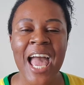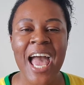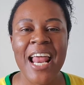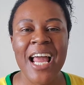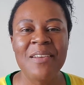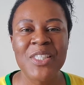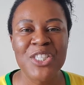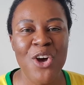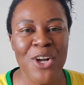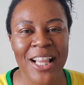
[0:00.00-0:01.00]
and I'm
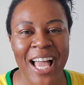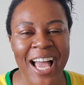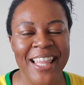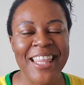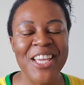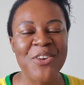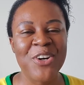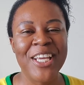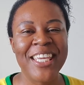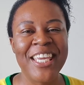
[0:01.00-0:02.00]
so glad that you
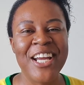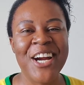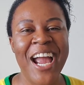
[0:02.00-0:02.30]
are here,